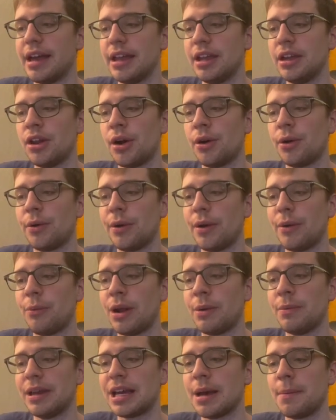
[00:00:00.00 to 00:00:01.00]

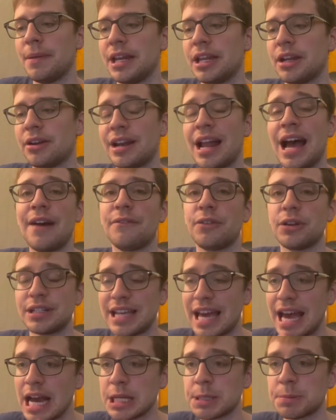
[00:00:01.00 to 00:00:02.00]
when we come in here, not for
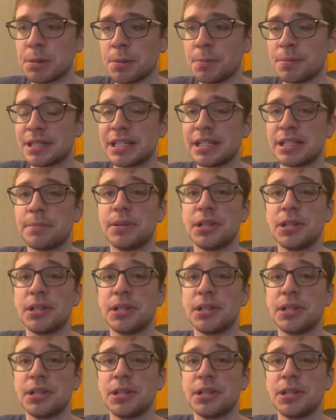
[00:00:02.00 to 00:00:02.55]
tax purposes,